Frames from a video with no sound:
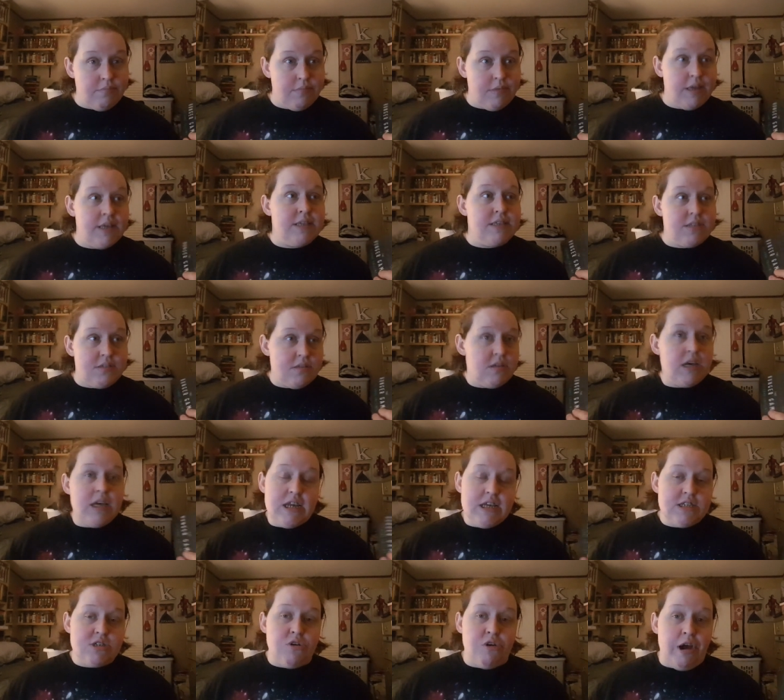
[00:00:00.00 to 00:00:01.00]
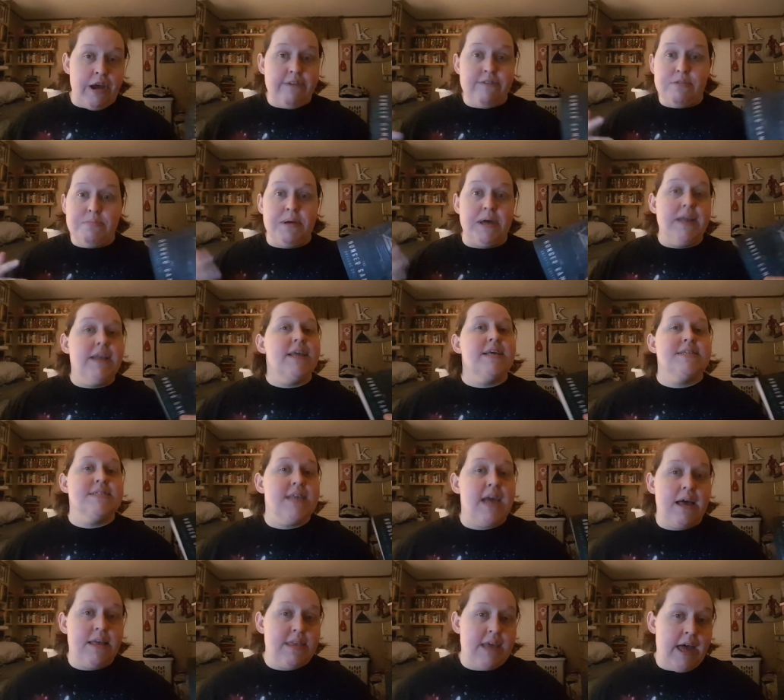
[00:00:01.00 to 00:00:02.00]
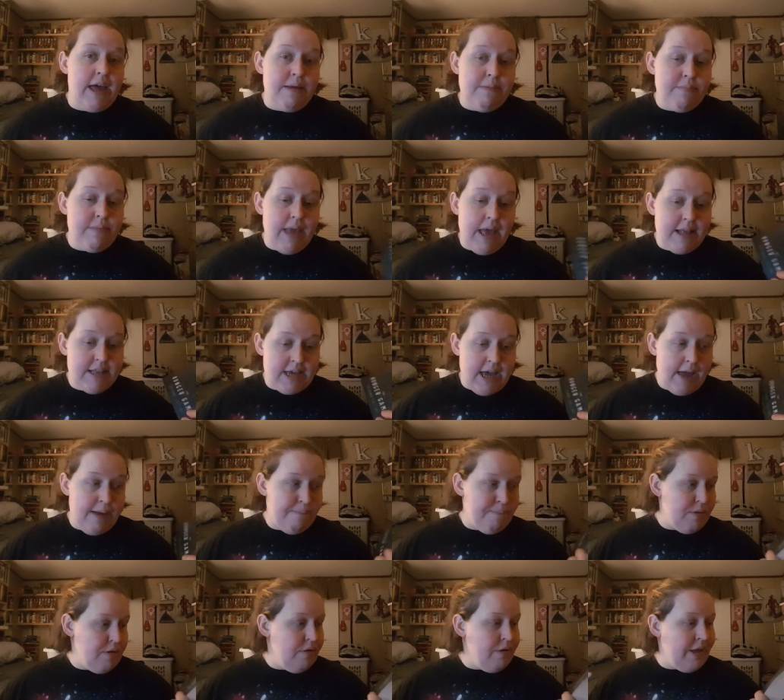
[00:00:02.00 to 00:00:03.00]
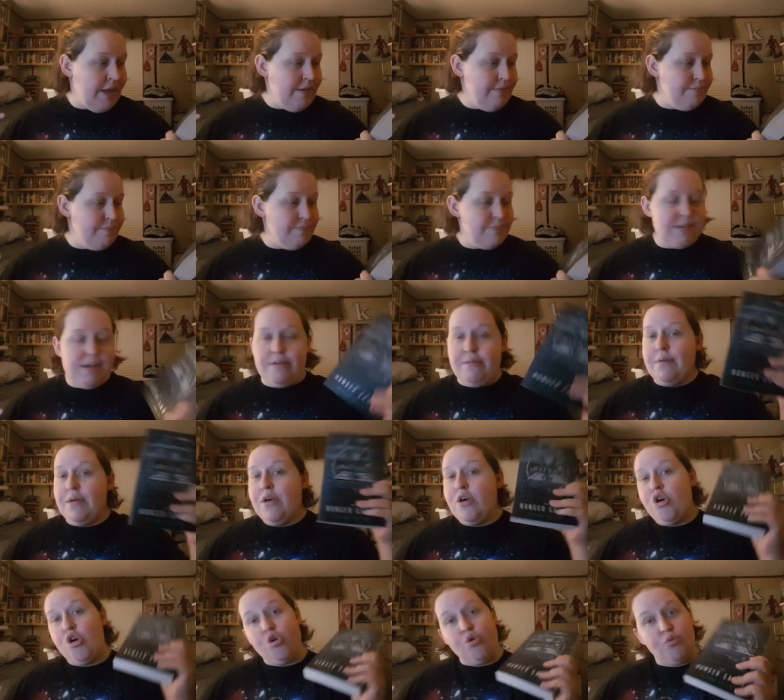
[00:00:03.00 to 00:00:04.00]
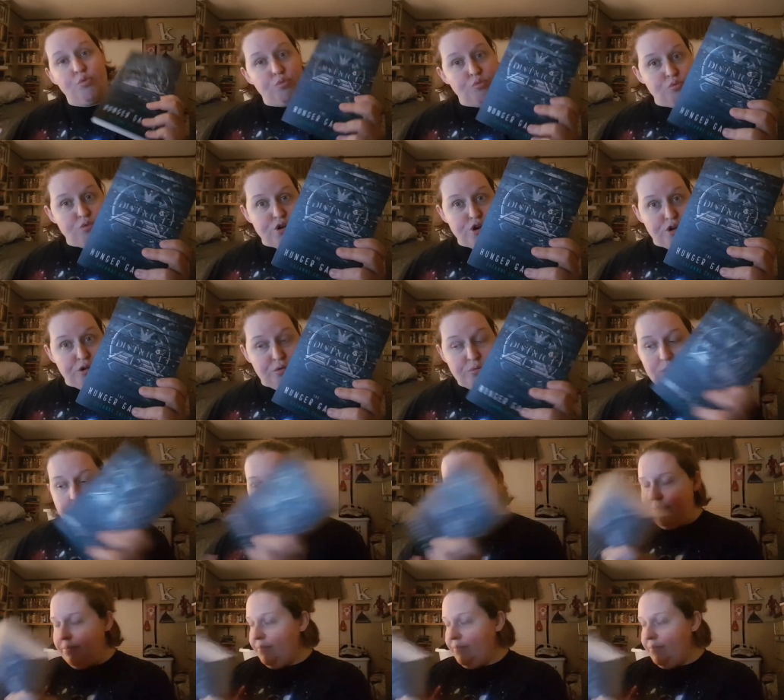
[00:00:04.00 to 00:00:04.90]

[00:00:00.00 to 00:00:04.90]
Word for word: It, it is a gravy, but it's not type that type. Okay, so Rue.